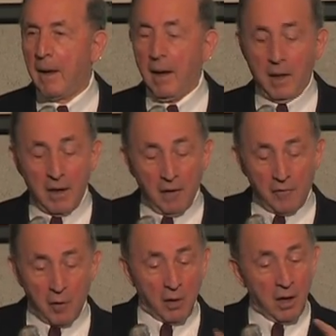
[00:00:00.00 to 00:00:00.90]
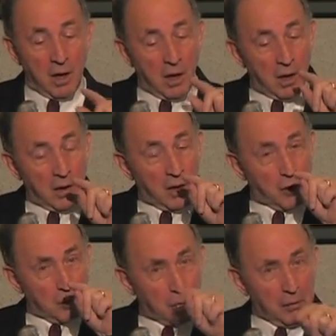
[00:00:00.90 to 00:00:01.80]
And therefore, the
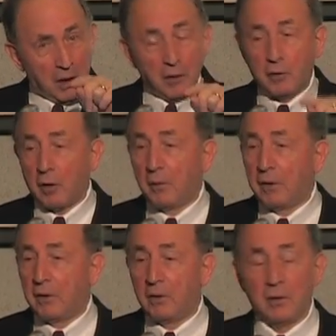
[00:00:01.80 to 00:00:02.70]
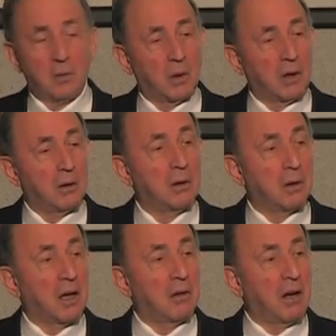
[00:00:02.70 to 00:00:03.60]
computing services is where you're going
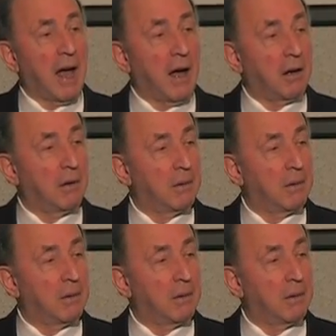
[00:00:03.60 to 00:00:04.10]
to attack.